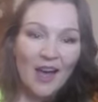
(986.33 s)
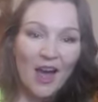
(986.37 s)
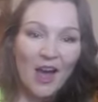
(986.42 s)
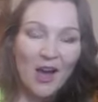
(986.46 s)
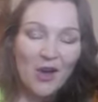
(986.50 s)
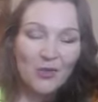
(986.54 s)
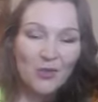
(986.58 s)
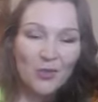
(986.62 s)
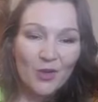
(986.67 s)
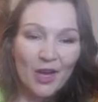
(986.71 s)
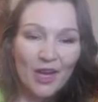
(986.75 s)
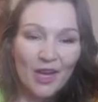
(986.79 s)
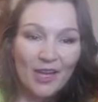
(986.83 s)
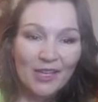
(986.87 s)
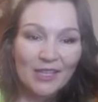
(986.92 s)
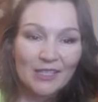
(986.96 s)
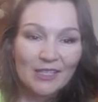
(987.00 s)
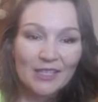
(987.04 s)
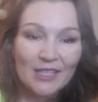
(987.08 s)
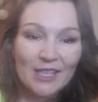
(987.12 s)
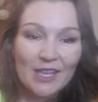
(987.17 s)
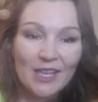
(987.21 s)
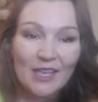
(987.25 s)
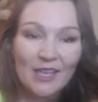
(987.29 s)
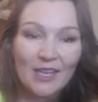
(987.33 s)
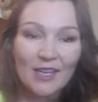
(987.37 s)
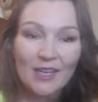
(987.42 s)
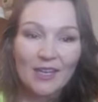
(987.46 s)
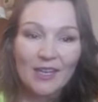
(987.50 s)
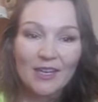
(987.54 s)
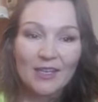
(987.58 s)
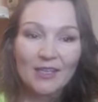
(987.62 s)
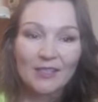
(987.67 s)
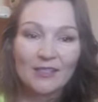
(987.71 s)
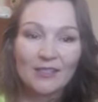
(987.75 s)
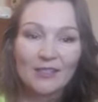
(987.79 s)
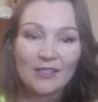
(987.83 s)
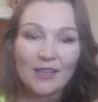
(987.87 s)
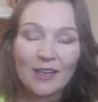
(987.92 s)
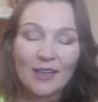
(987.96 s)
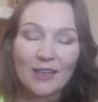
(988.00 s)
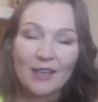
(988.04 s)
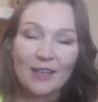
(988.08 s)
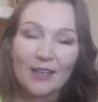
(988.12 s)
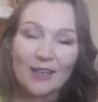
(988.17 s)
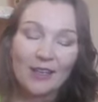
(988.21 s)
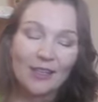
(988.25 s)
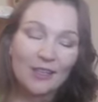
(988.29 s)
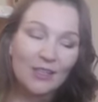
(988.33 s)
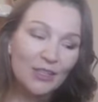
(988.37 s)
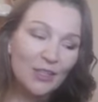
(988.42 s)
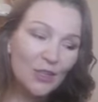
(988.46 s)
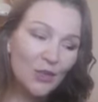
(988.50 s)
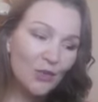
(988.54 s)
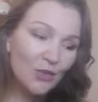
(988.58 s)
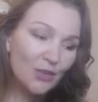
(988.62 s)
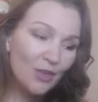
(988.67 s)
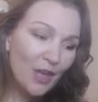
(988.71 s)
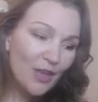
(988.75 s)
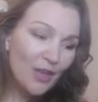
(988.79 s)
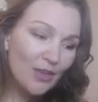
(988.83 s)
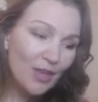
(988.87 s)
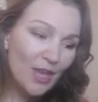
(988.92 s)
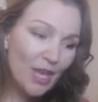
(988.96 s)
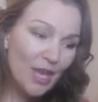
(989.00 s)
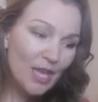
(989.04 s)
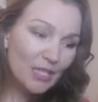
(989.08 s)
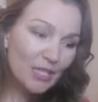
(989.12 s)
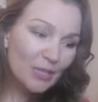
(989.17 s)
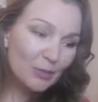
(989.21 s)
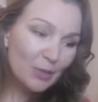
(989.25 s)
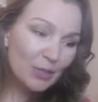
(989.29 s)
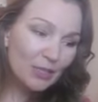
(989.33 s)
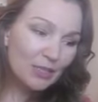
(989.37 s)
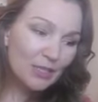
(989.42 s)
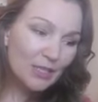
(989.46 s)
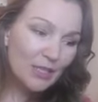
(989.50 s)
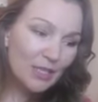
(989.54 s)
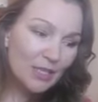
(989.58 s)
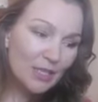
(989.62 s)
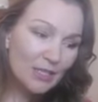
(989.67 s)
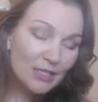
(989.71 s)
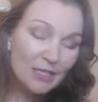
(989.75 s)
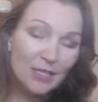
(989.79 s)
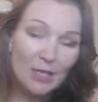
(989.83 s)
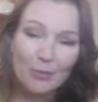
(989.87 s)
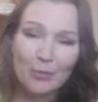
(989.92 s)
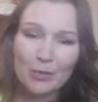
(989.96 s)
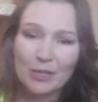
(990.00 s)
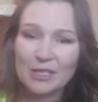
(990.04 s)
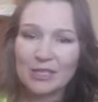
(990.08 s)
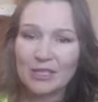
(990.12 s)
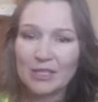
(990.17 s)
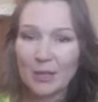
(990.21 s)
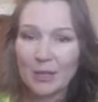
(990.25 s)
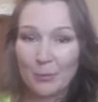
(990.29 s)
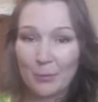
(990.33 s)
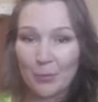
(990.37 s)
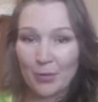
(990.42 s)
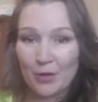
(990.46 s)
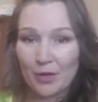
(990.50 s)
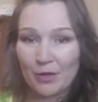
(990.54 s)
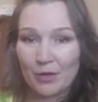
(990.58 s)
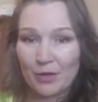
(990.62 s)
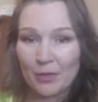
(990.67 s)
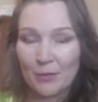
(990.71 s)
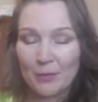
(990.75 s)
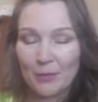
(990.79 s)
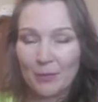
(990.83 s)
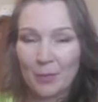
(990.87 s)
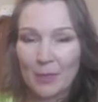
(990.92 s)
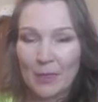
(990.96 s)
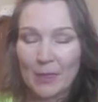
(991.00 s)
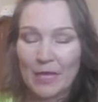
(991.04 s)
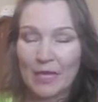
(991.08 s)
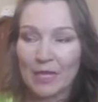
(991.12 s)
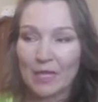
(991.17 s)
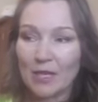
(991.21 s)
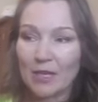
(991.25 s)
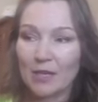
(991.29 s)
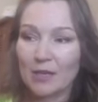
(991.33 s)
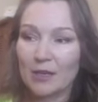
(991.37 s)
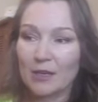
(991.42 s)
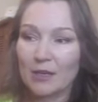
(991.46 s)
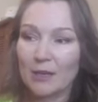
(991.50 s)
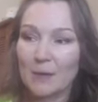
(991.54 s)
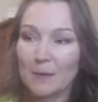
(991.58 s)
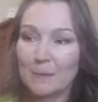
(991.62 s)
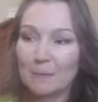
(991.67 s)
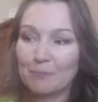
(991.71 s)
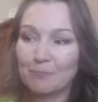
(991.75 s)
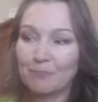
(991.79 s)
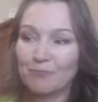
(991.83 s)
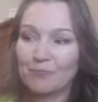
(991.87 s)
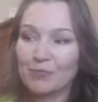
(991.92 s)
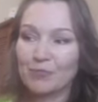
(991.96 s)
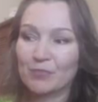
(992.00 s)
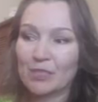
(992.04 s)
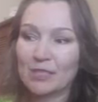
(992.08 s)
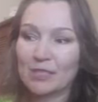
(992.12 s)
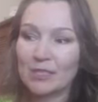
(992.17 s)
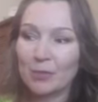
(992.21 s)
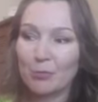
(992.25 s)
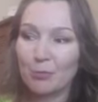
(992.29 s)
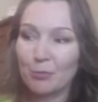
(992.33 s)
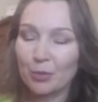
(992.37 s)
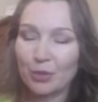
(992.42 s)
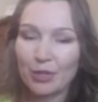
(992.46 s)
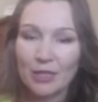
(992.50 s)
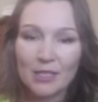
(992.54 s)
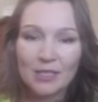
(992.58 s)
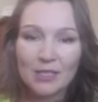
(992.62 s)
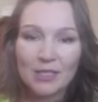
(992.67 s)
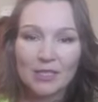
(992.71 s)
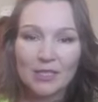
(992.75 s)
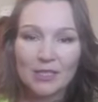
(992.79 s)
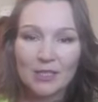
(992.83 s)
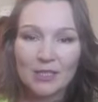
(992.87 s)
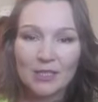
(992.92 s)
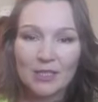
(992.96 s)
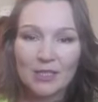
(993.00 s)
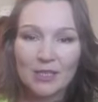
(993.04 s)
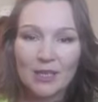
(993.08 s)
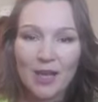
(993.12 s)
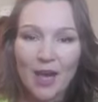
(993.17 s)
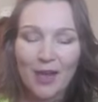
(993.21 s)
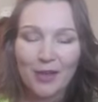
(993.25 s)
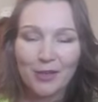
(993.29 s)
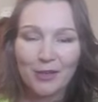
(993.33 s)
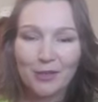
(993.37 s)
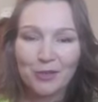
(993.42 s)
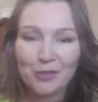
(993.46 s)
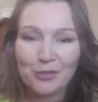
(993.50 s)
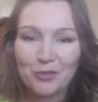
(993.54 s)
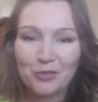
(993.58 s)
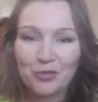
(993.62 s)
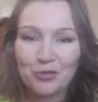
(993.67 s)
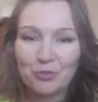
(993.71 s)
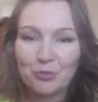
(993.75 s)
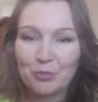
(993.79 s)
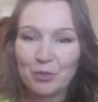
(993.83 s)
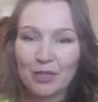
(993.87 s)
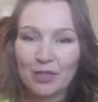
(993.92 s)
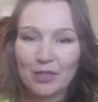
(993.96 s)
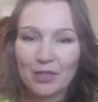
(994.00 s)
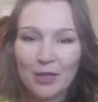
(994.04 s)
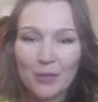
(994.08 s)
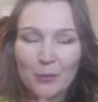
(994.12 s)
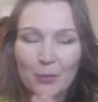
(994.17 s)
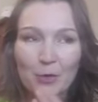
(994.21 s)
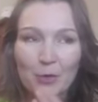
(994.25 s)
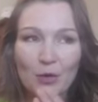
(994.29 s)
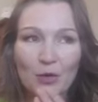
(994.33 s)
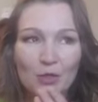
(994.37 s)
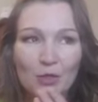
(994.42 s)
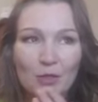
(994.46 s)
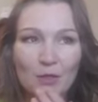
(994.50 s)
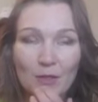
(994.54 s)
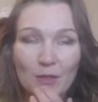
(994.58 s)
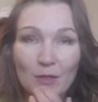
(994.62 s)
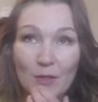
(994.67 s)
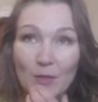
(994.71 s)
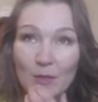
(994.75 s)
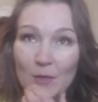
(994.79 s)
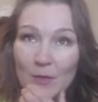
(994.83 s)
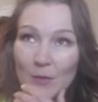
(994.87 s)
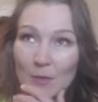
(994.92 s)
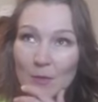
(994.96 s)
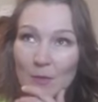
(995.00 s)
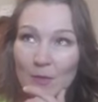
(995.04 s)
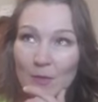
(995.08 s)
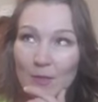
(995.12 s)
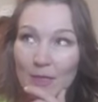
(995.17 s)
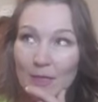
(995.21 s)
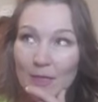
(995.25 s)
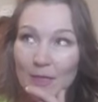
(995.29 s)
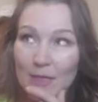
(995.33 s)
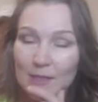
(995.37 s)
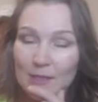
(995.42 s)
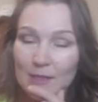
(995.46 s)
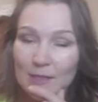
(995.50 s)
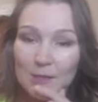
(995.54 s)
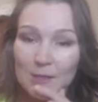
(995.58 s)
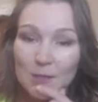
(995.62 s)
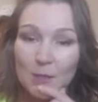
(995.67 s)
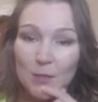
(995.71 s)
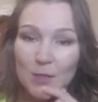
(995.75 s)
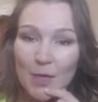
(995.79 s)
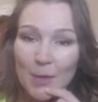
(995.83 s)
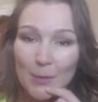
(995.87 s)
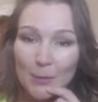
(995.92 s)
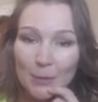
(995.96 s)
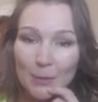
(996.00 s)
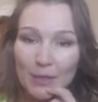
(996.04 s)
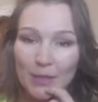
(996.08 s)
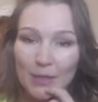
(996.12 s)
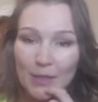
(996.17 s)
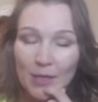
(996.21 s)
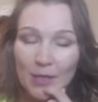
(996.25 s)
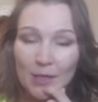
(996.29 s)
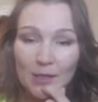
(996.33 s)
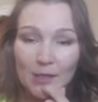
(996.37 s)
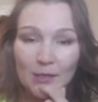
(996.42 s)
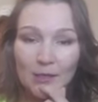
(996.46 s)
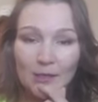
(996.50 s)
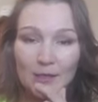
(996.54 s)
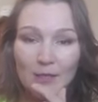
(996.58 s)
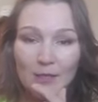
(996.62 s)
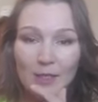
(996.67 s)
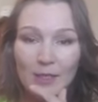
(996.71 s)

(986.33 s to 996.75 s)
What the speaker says: All right, and another aspect is keep it simple. Simplicity. I used to be a person who is so complicated.